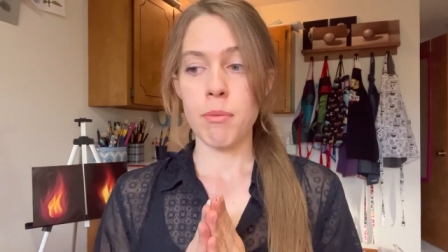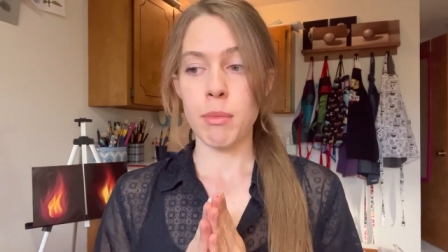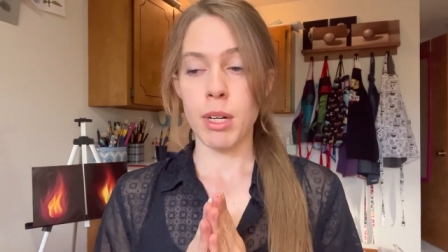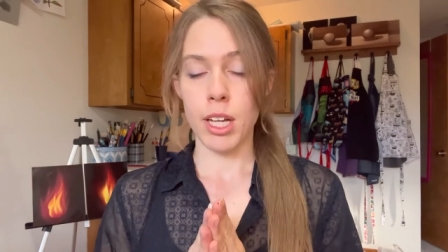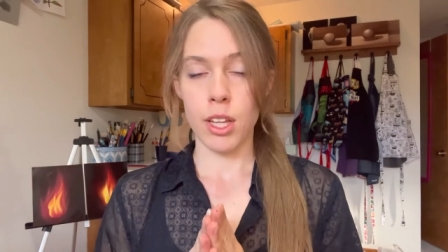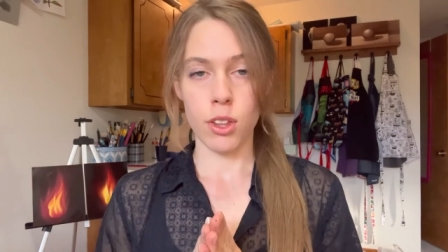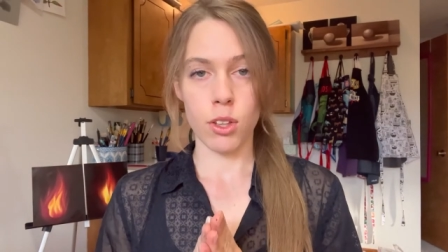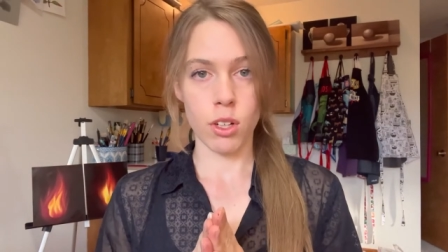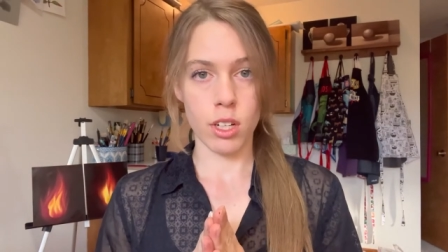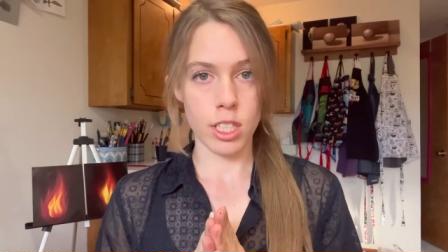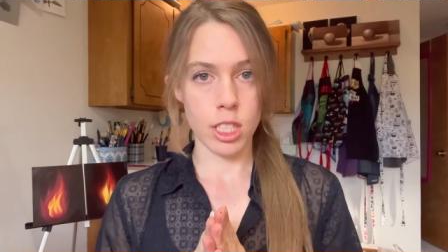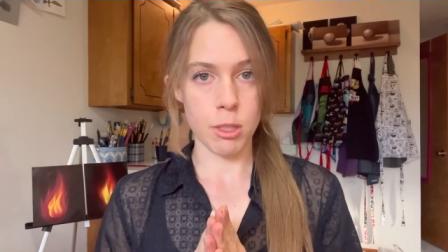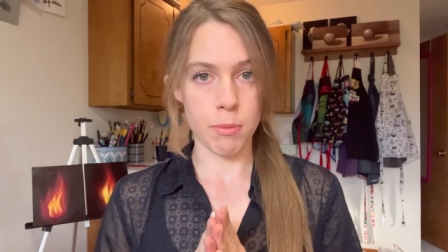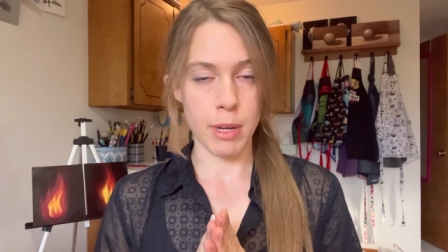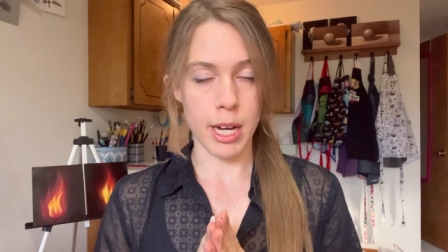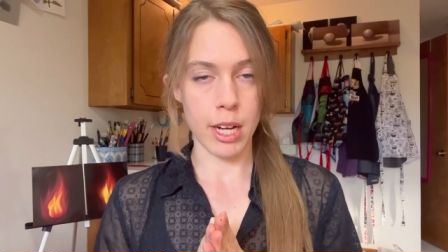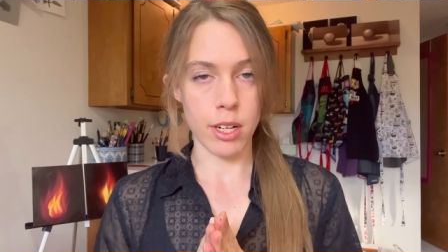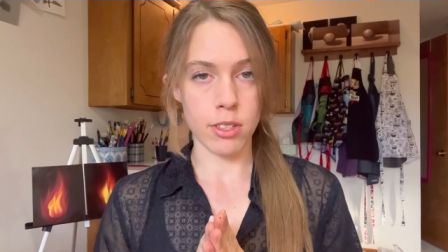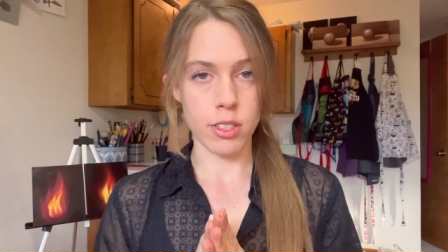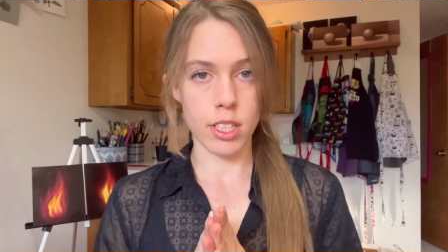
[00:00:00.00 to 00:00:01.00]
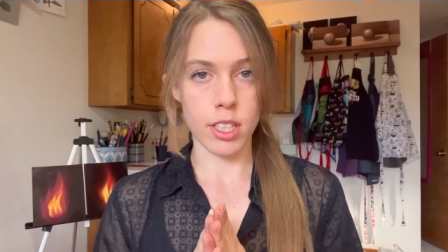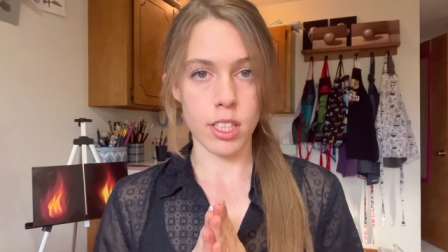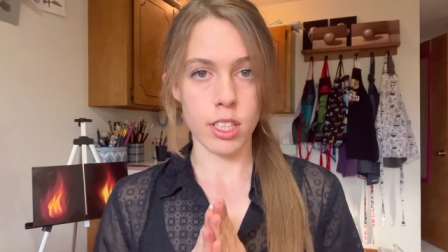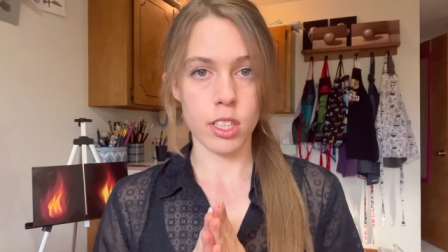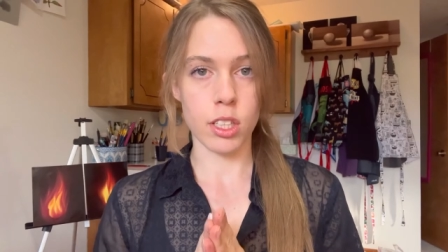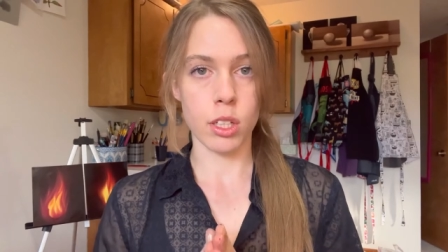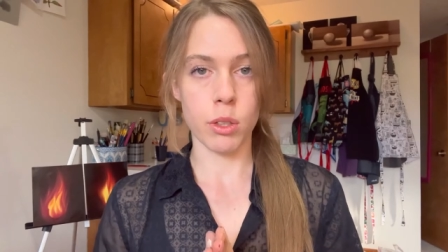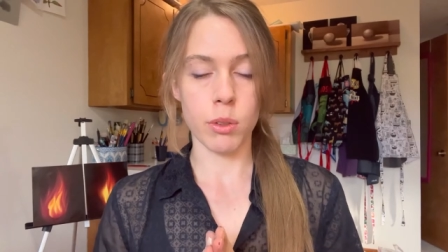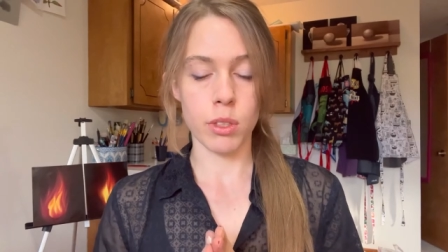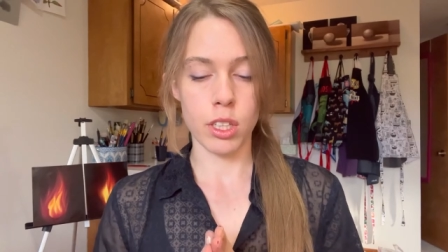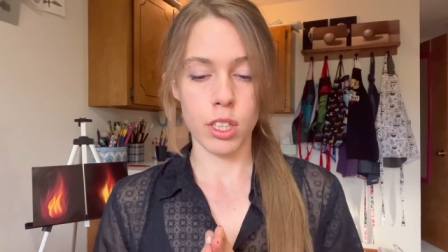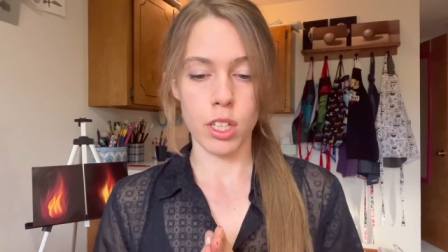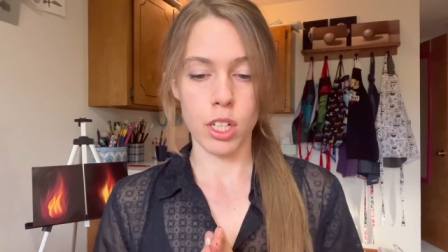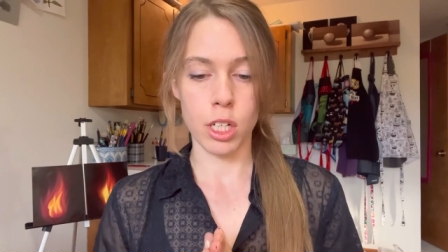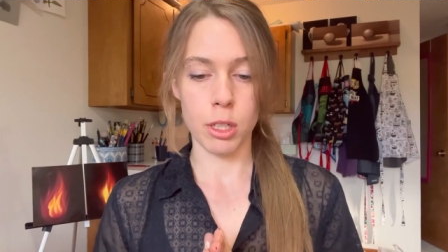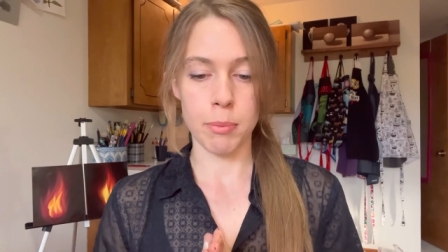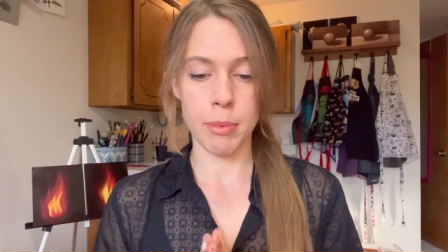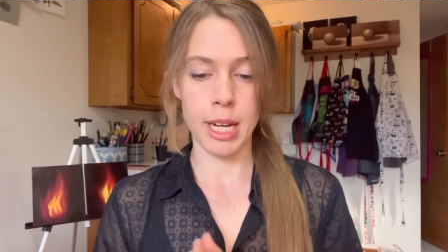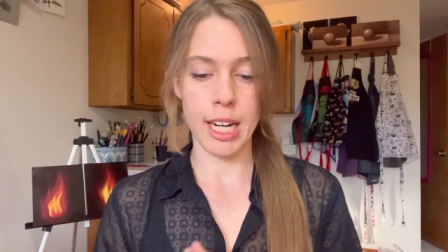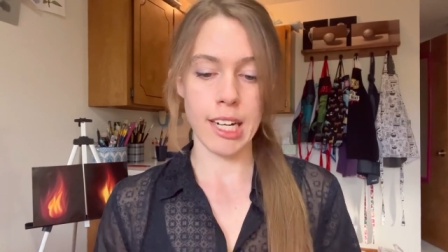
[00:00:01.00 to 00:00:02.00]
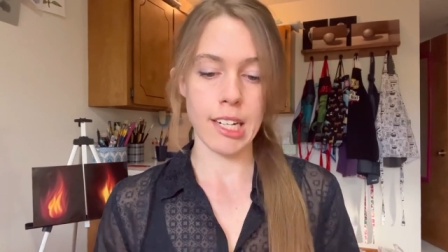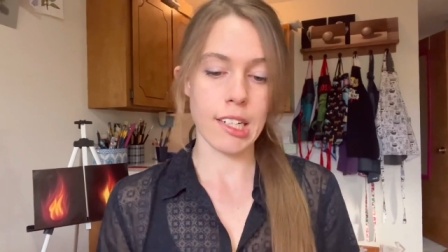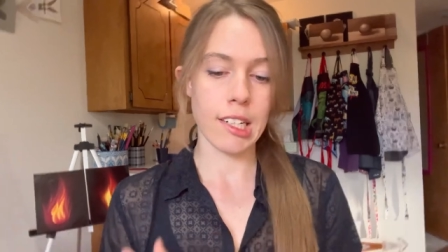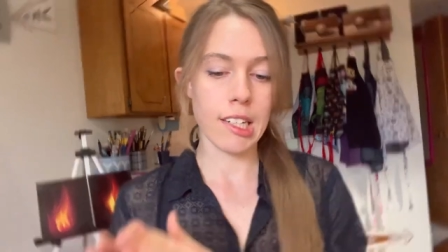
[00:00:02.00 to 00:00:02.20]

my thoughts about the glow in the dark paint.